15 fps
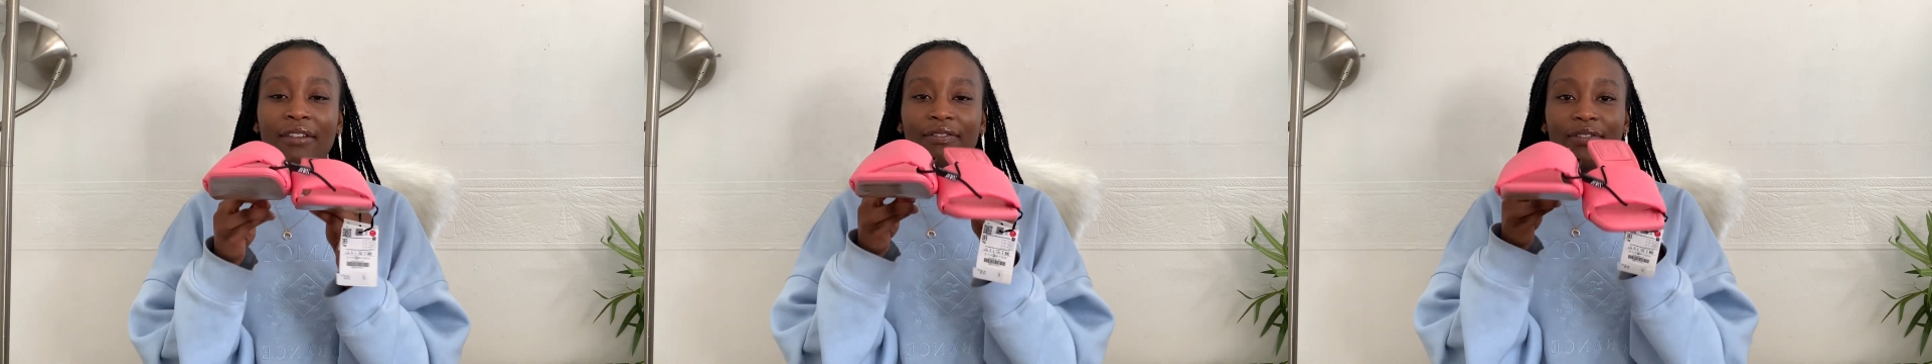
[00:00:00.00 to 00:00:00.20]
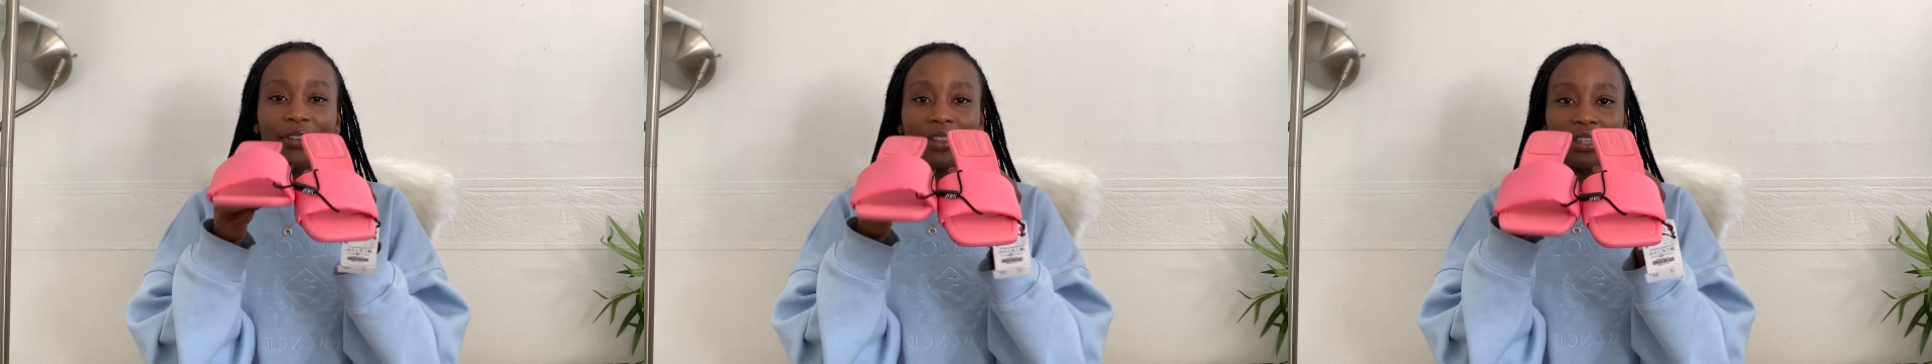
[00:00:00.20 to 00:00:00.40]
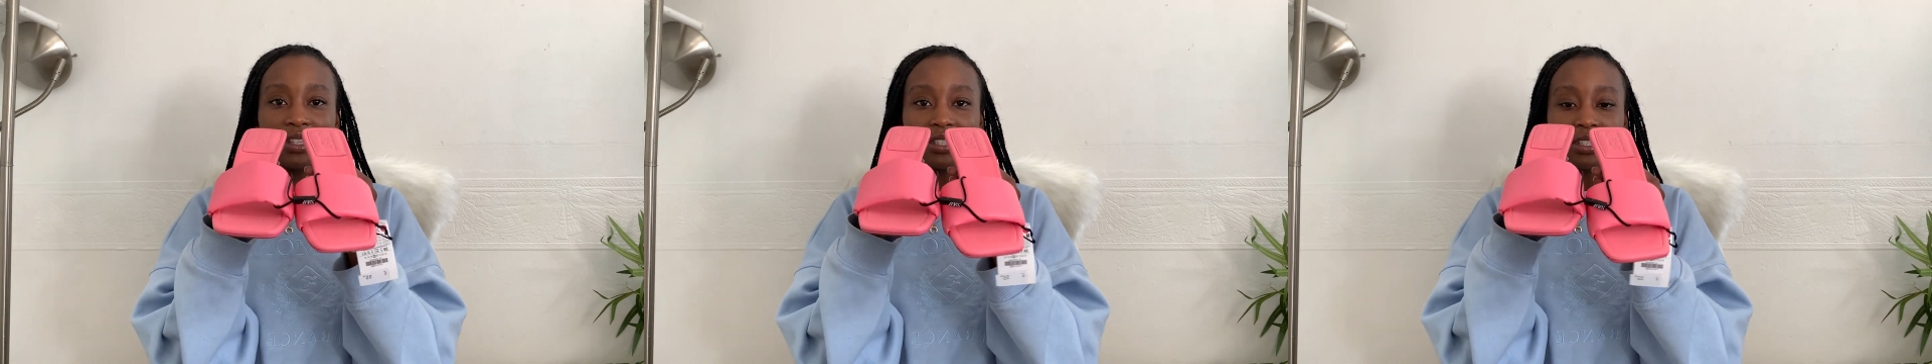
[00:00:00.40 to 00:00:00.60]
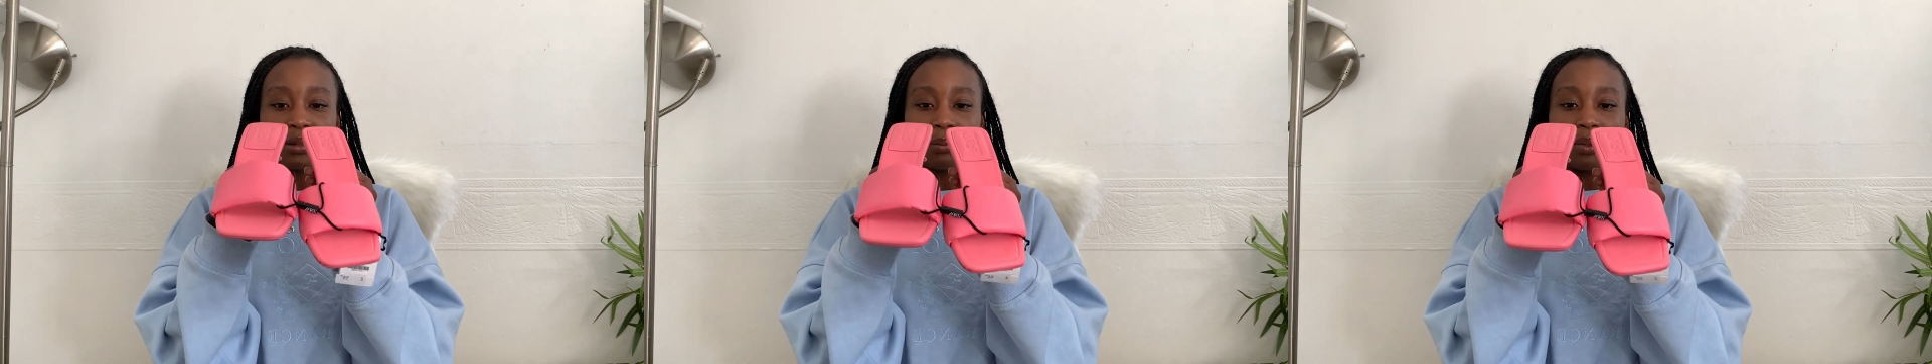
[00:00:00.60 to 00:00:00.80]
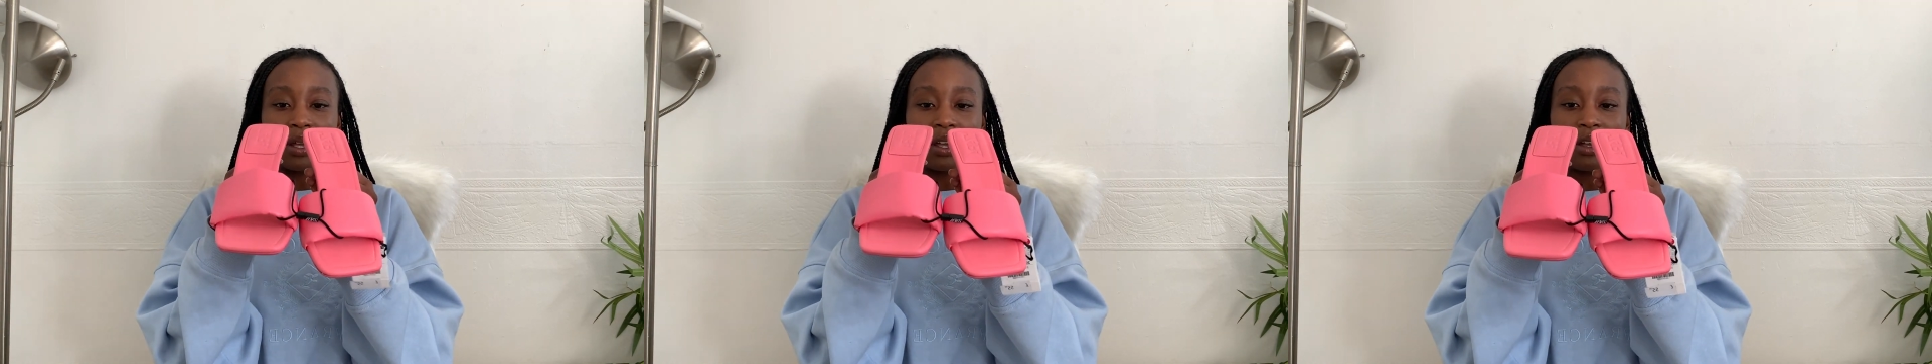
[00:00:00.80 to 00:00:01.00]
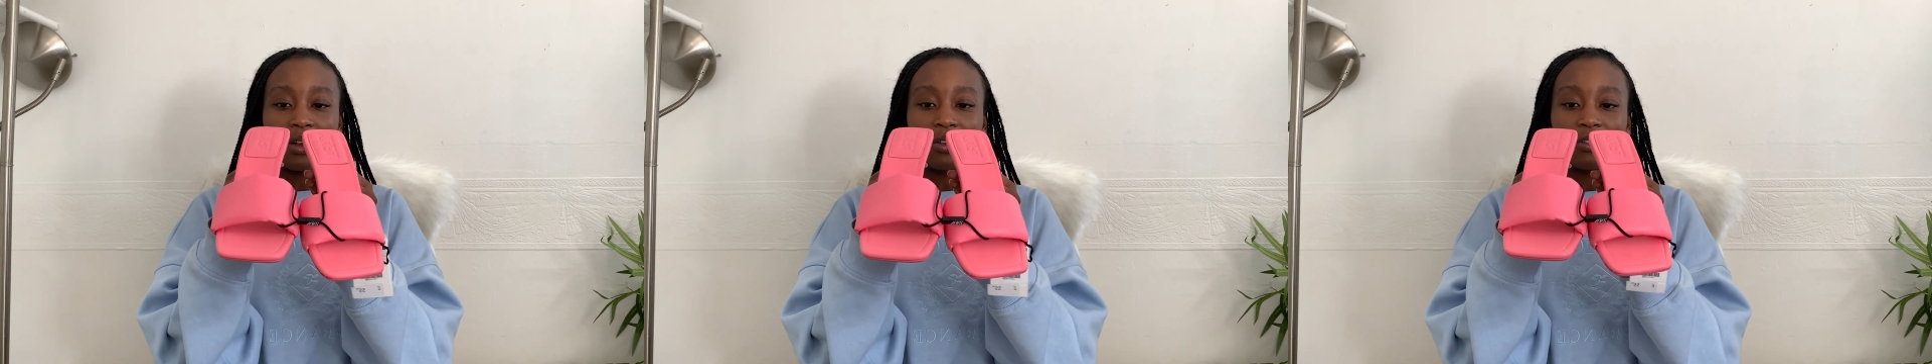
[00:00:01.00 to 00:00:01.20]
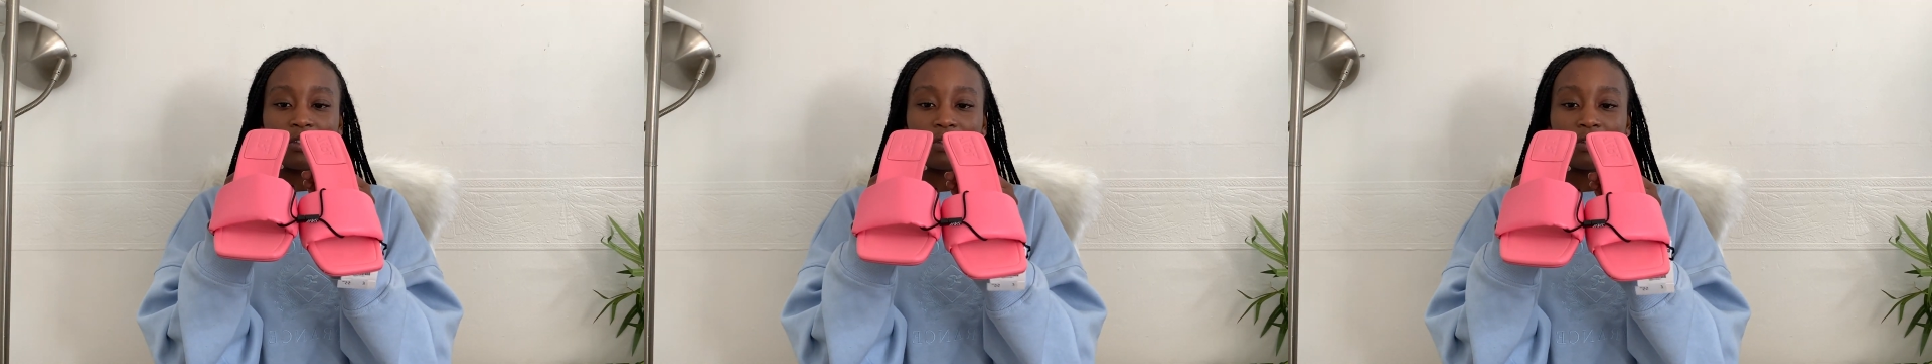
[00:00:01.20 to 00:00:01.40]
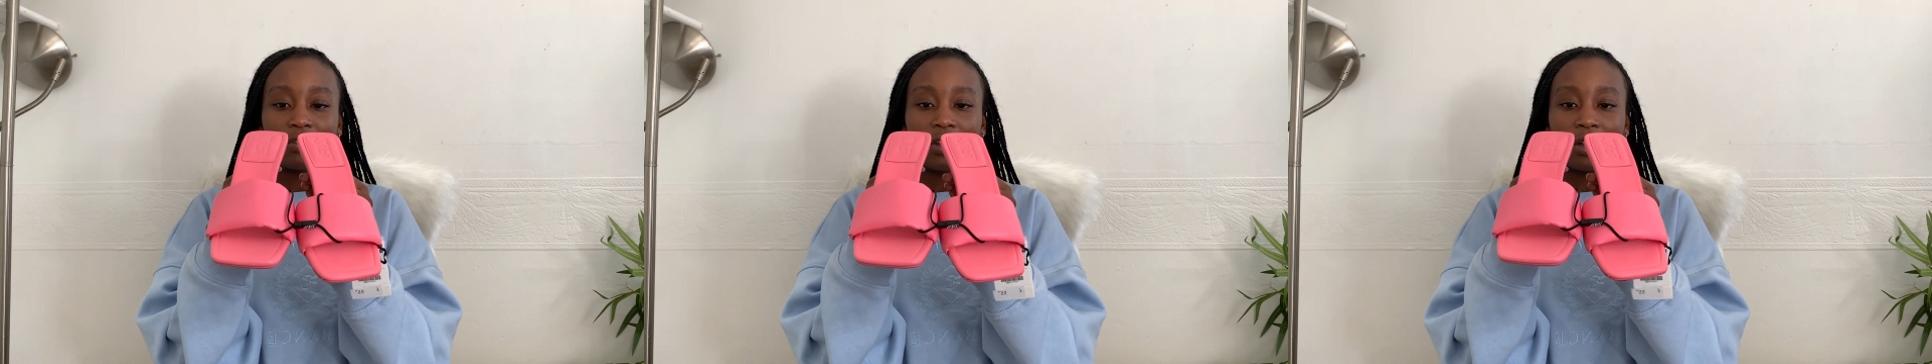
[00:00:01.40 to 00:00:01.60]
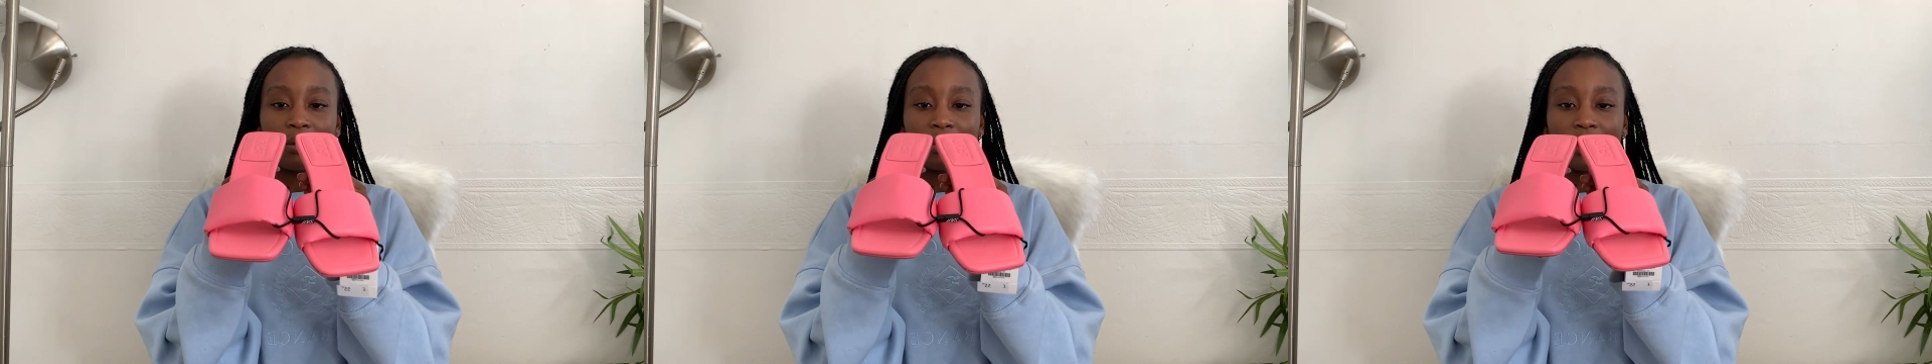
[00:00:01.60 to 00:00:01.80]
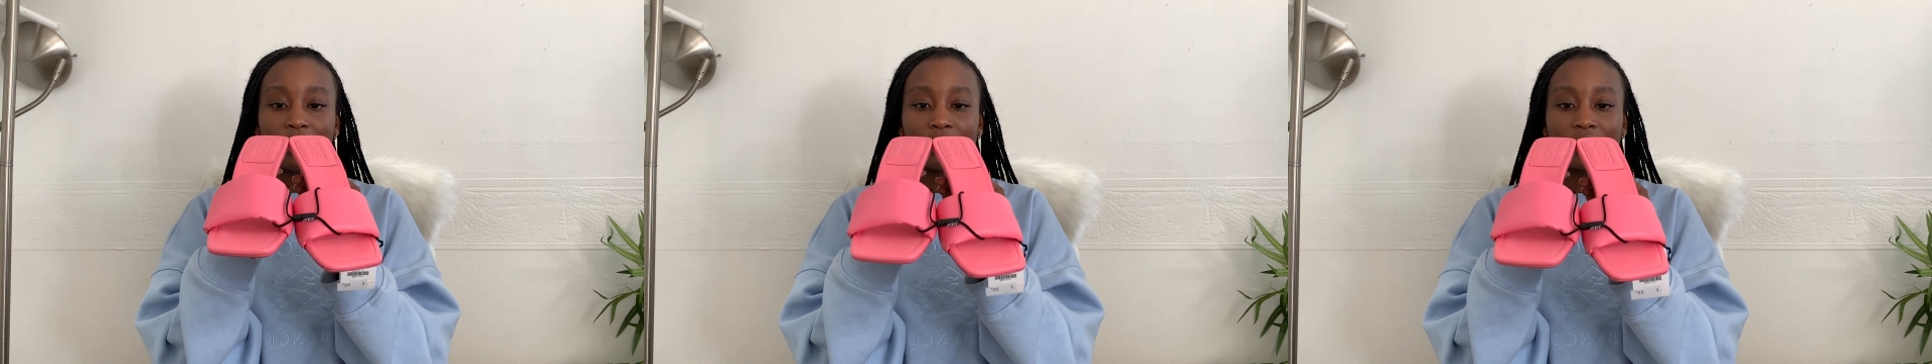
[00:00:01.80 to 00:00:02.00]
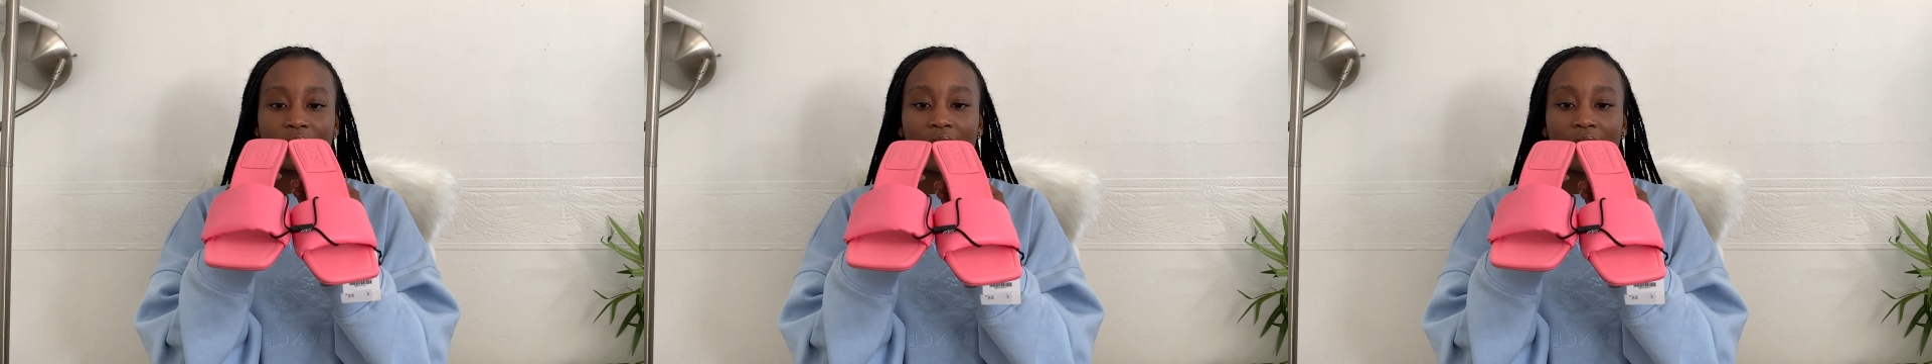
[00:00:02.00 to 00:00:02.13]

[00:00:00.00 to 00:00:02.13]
for this pair of mules.